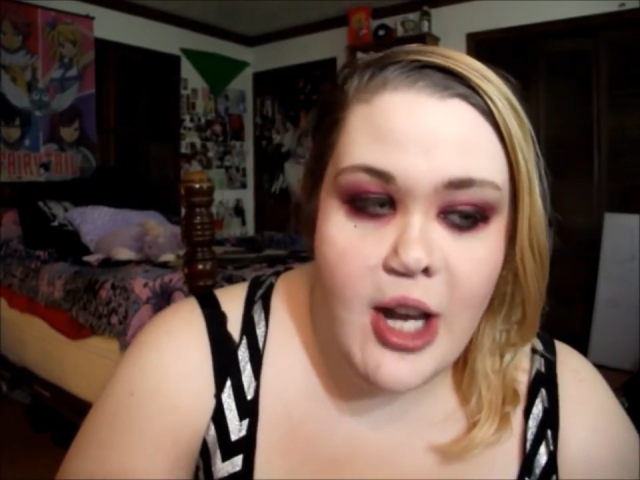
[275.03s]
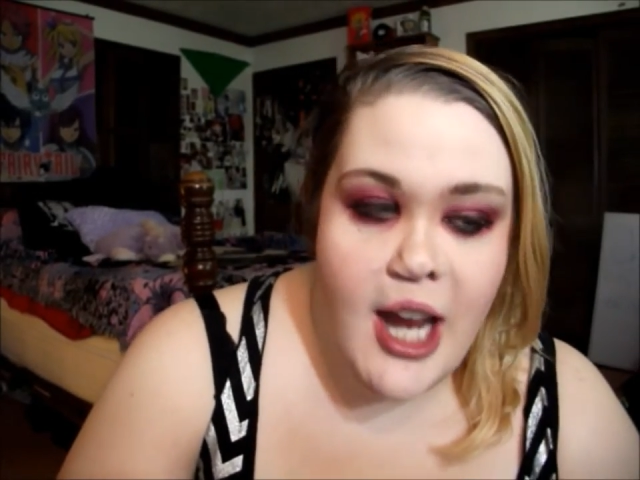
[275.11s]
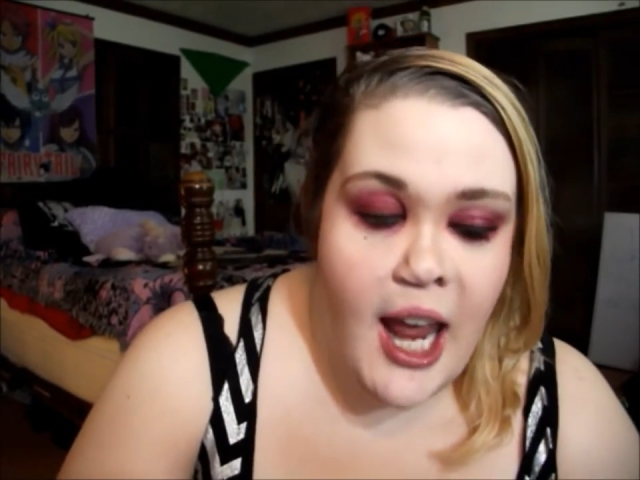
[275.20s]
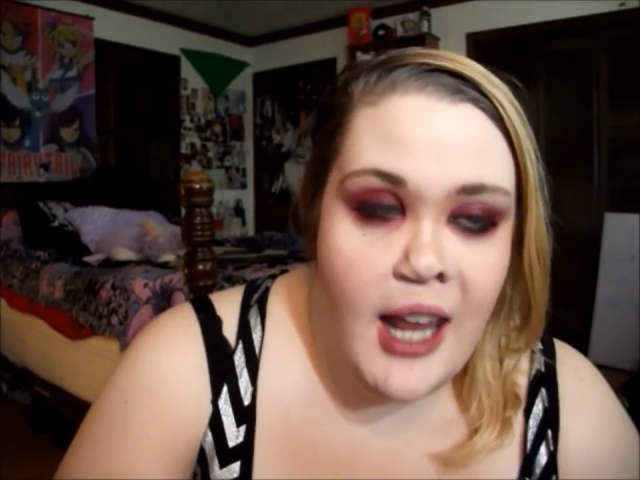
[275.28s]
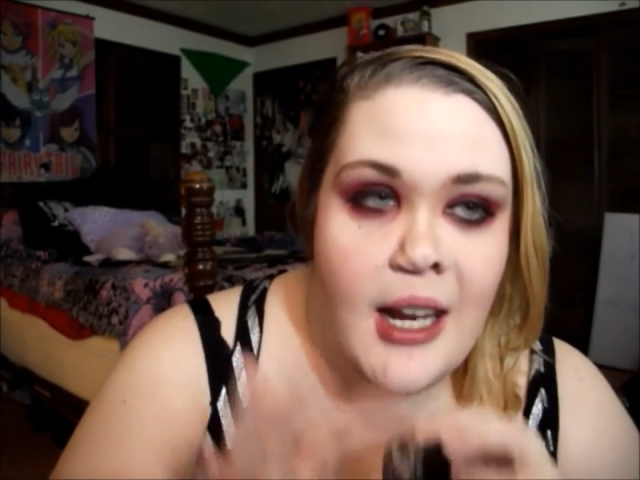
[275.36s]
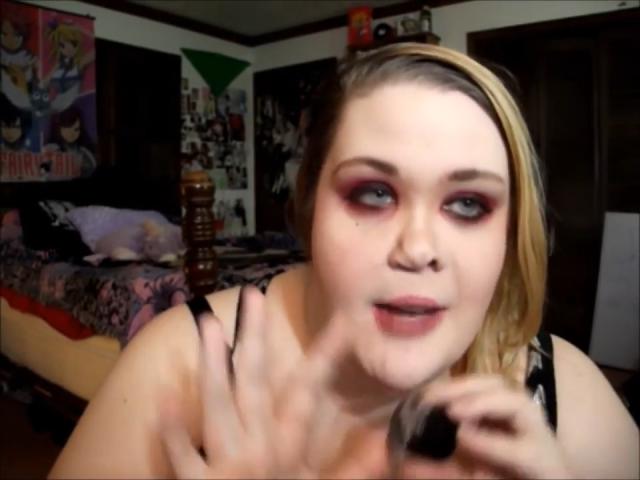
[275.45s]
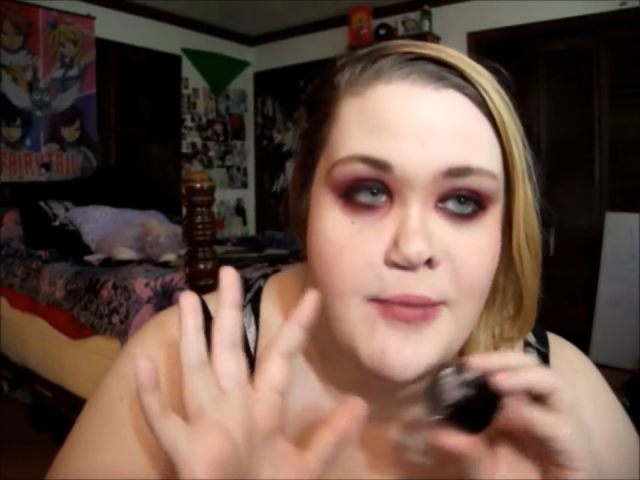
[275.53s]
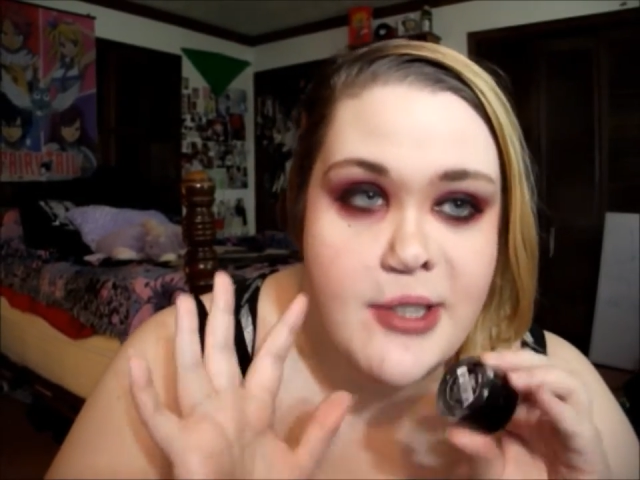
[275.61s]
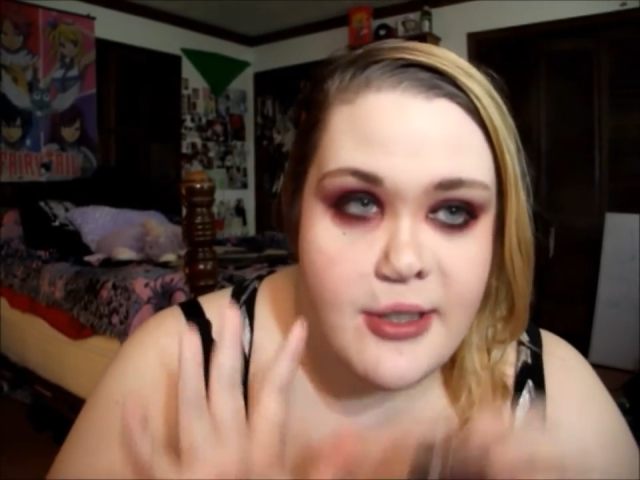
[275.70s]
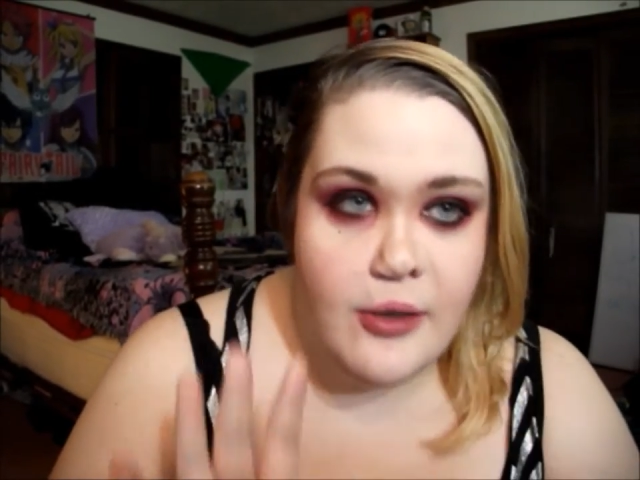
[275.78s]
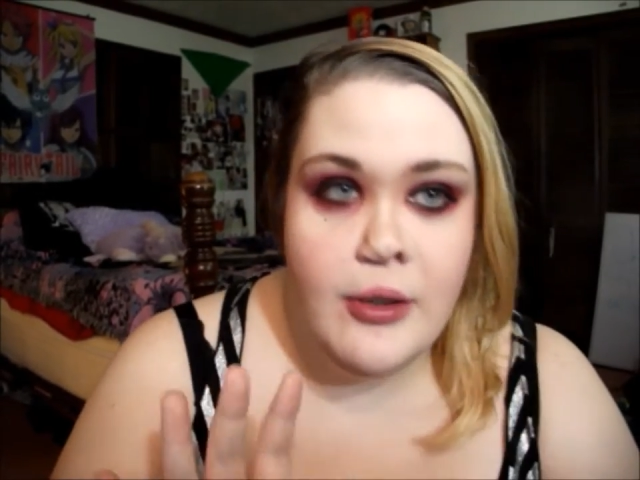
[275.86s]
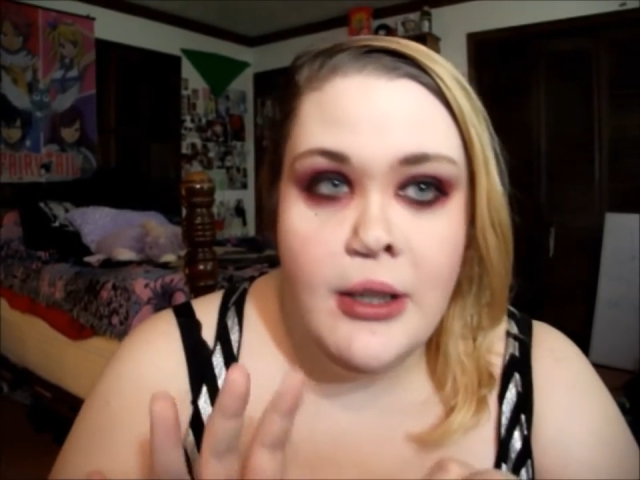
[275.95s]
it, and I'm
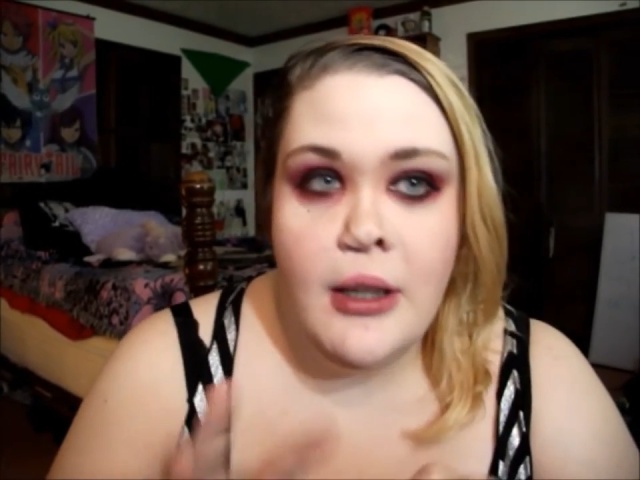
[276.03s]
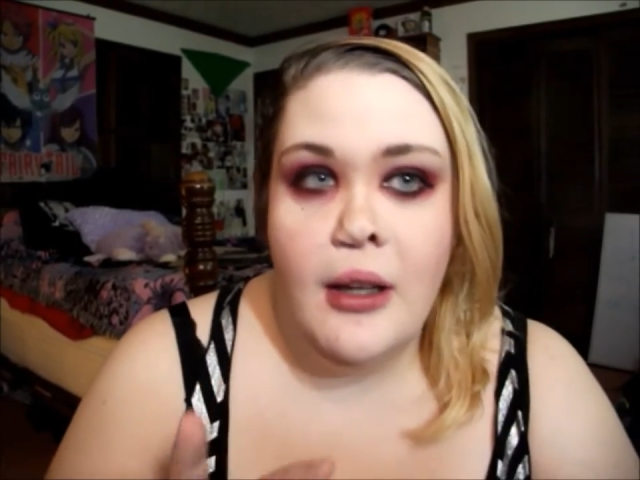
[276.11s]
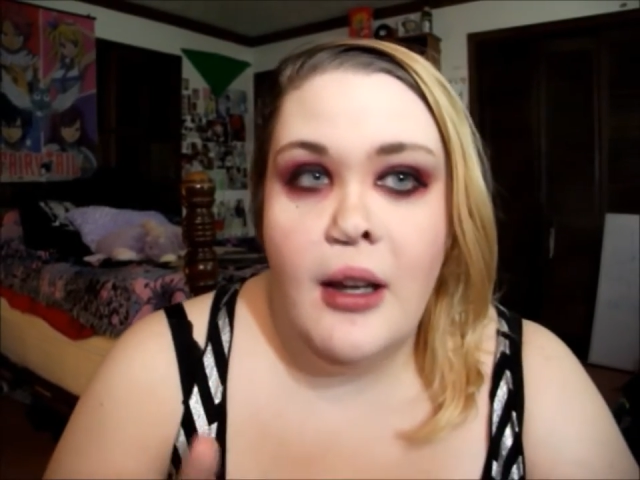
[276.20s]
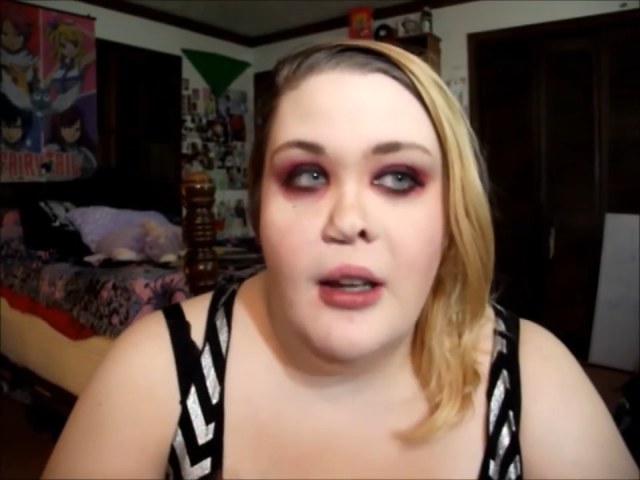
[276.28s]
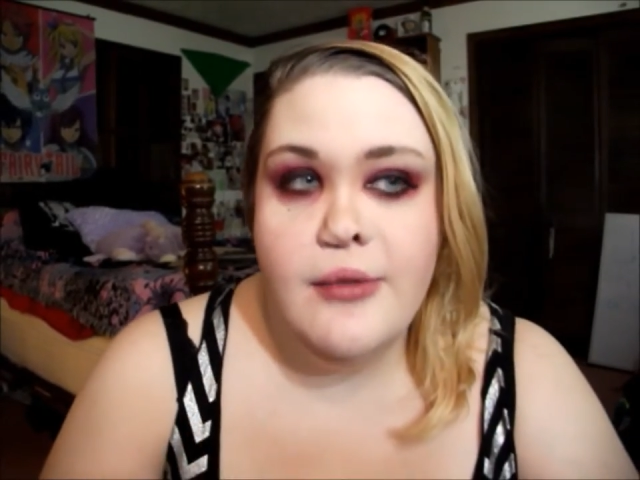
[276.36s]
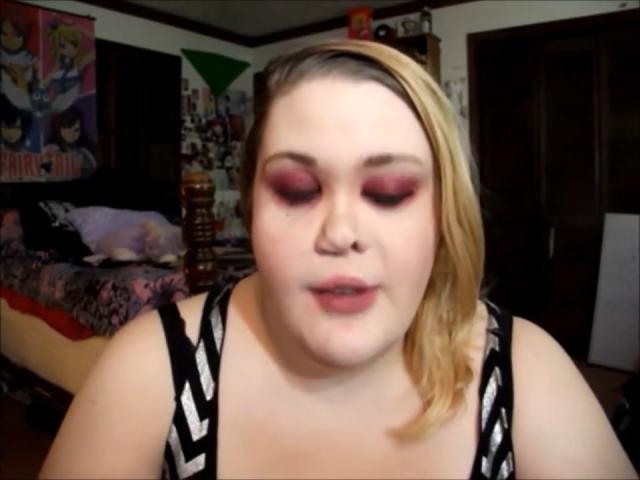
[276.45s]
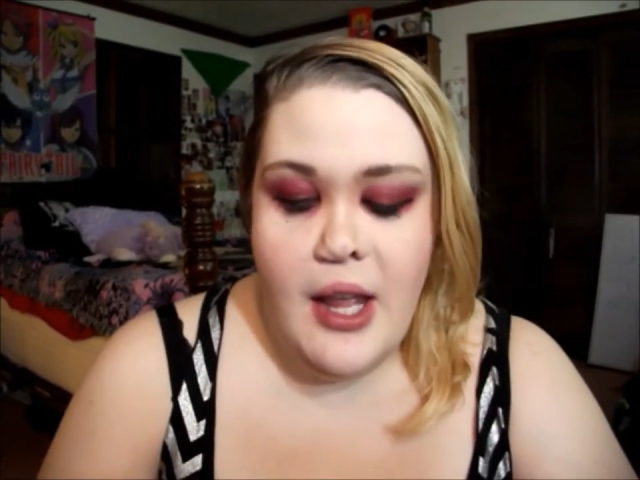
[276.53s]
so in love.